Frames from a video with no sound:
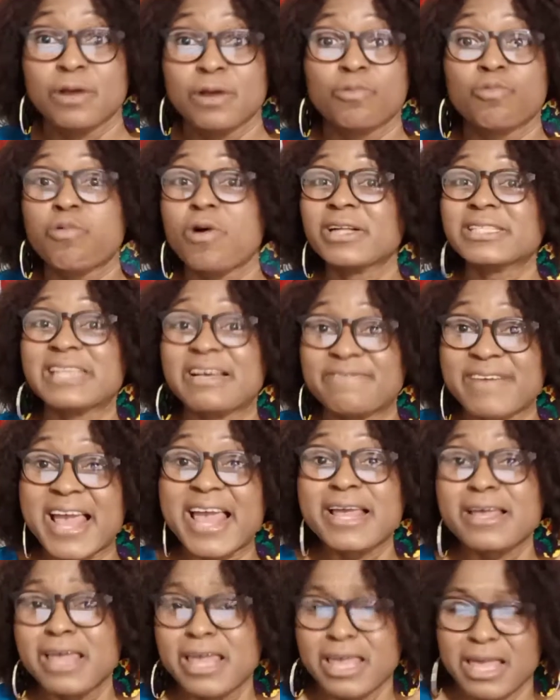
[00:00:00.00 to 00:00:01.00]
Whatever,
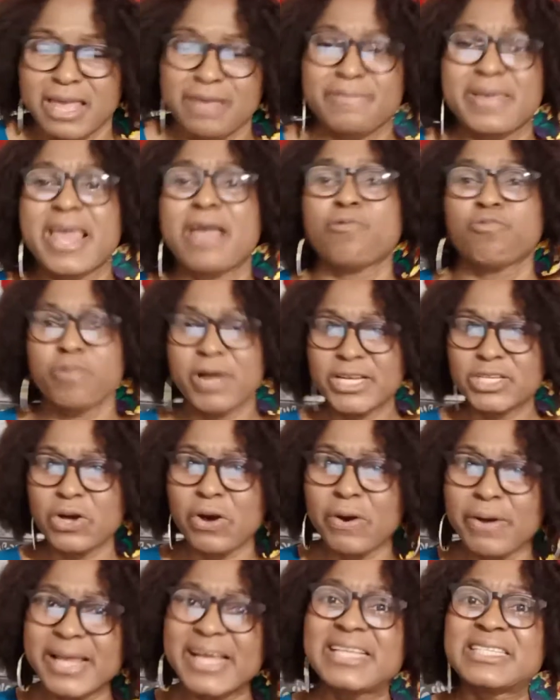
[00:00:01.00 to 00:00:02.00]
a
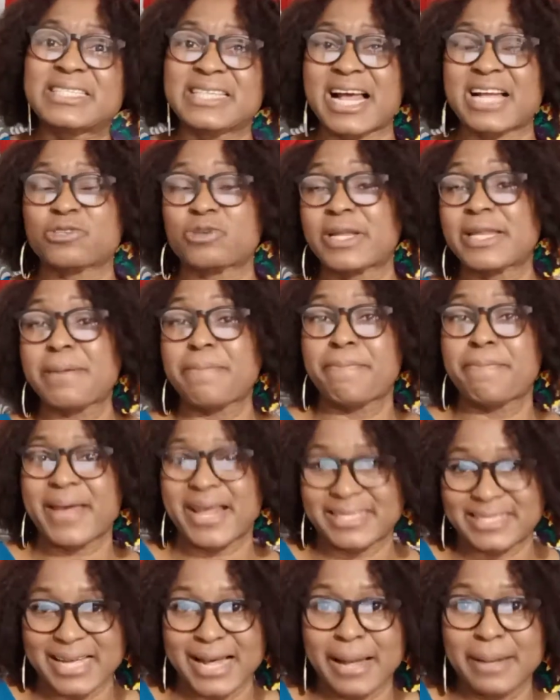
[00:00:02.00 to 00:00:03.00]
widow is actually
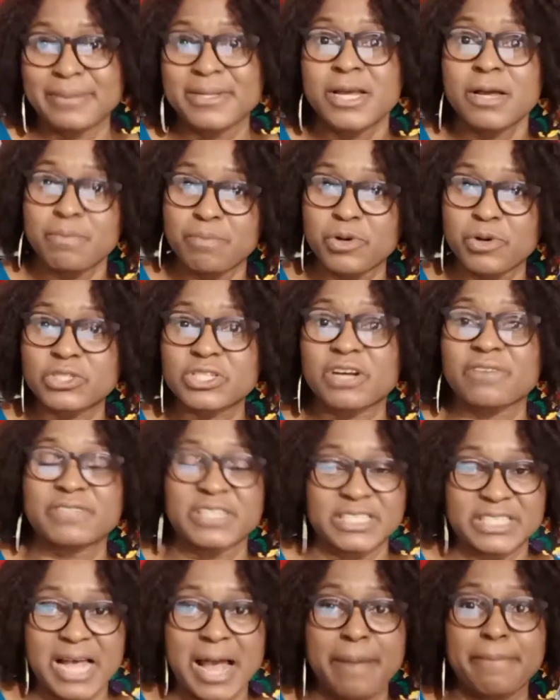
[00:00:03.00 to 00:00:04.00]
better most of
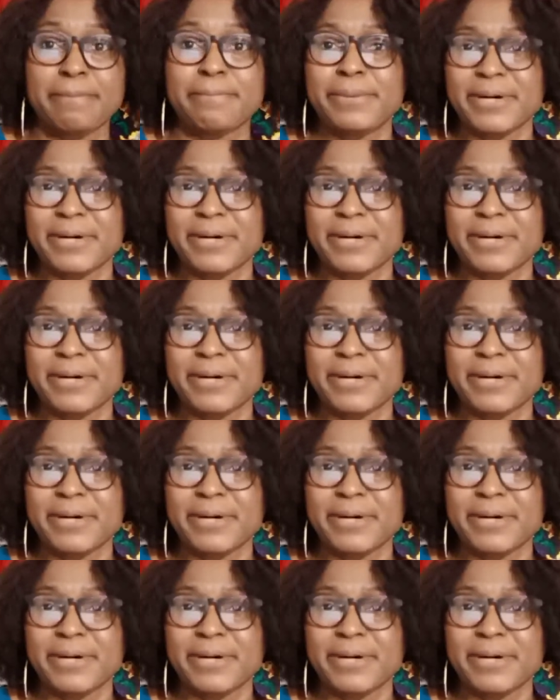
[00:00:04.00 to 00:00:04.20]
the time.